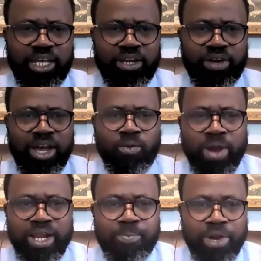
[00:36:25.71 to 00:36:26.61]
You know, and
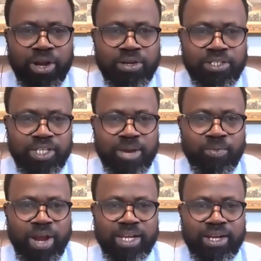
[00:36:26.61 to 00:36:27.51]
when that perilous
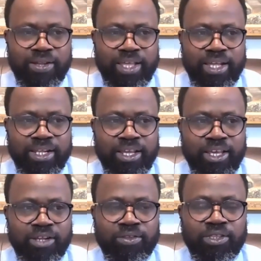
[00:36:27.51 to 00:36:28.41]
time right now that,
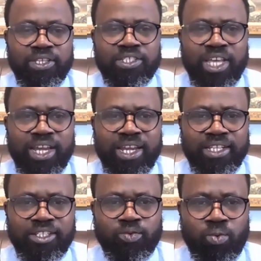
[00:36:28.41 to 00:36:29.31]
you know, things are
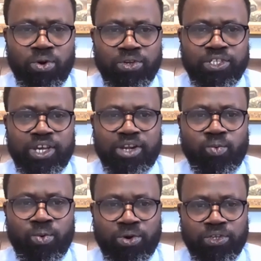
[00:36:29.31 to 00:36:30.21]
getting worse
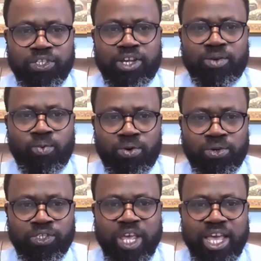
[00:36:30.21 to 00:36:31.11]
and worse and
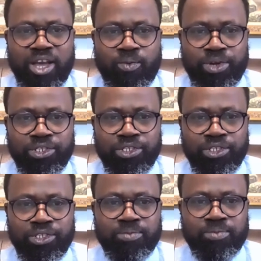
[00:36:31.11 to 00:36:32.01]
worse, and we're
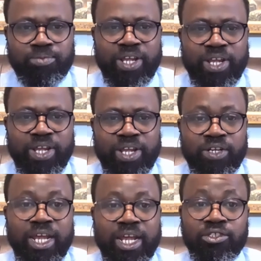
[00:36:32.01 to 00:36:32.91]
just moving down the
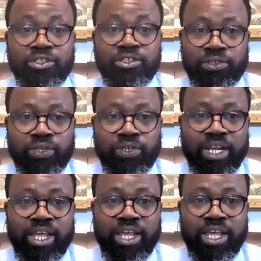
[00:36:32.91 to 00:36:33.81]
drain, and
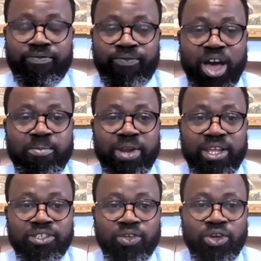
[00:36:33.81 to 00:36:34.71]
children and
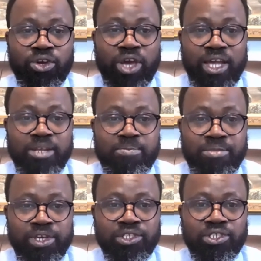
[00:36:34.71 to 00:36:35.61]
families are the
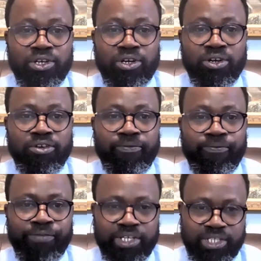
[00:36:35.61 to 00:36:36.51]
major
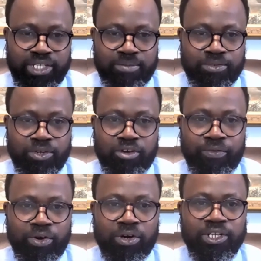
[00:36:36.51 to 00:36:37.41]
victims
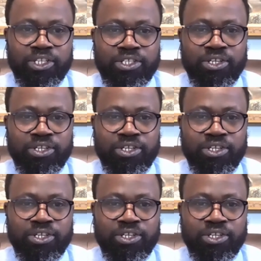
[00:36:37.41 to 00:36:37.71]
of all